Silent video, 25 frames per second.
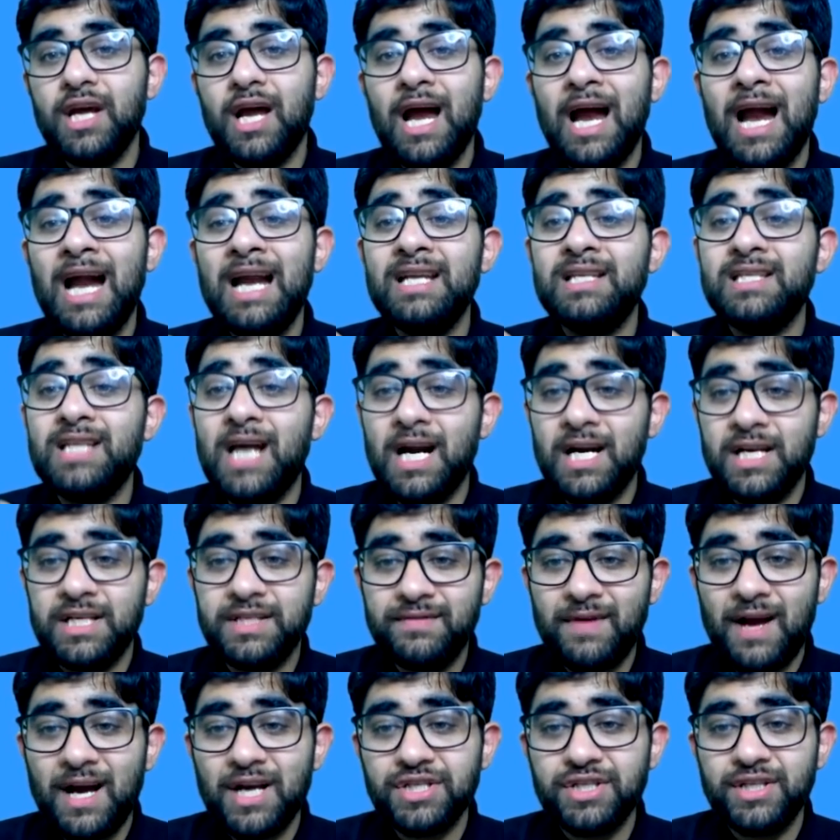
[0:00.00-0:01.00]
and
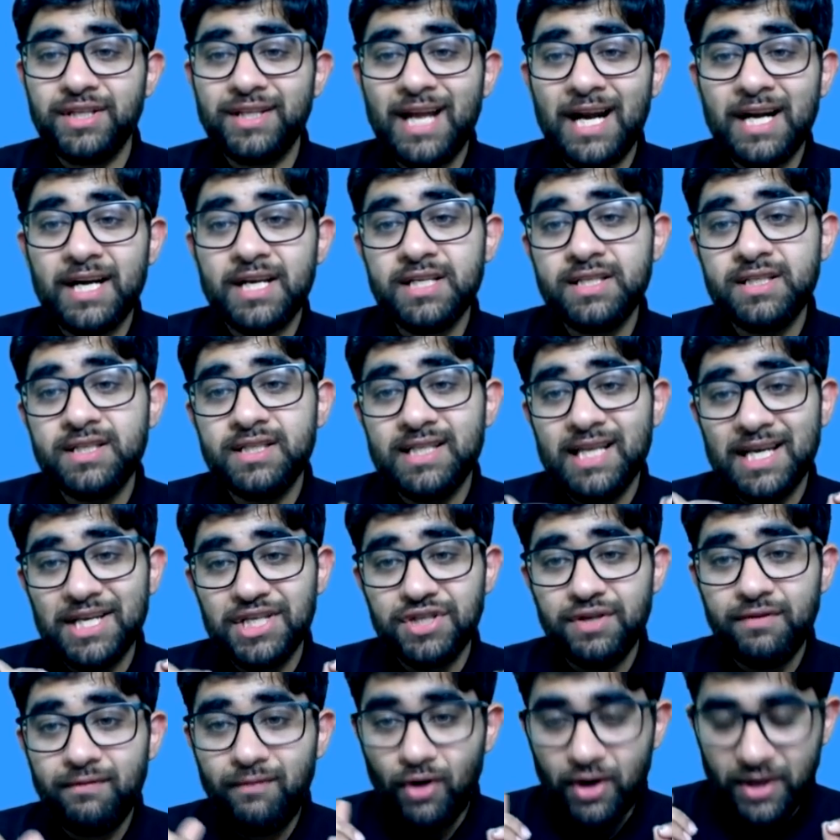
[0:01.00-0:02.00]
satisfaction, that is
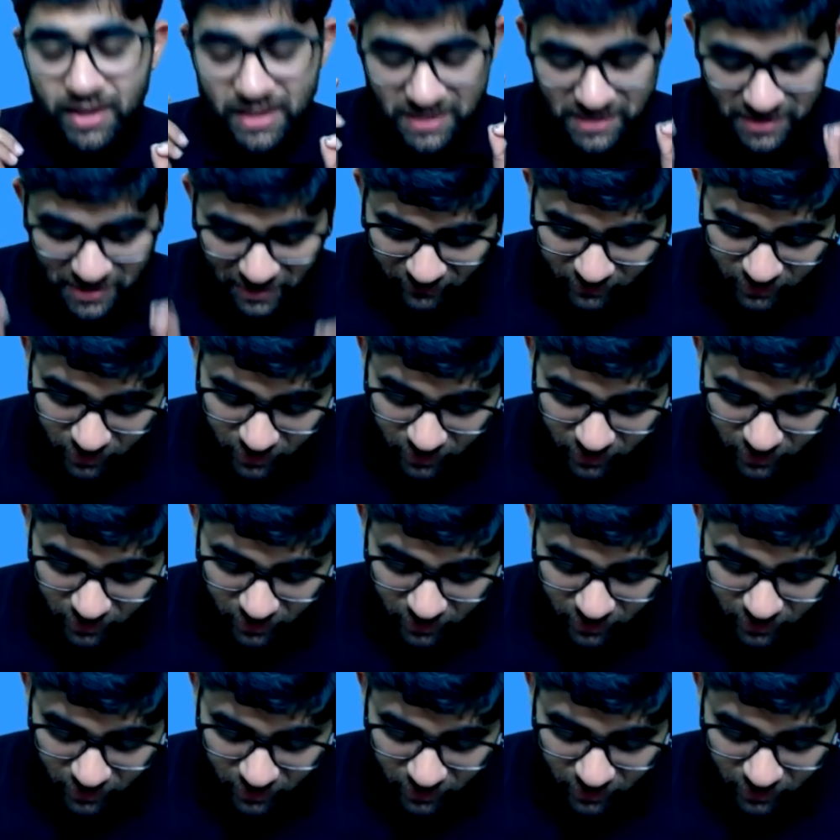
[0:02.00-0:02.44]
section 47.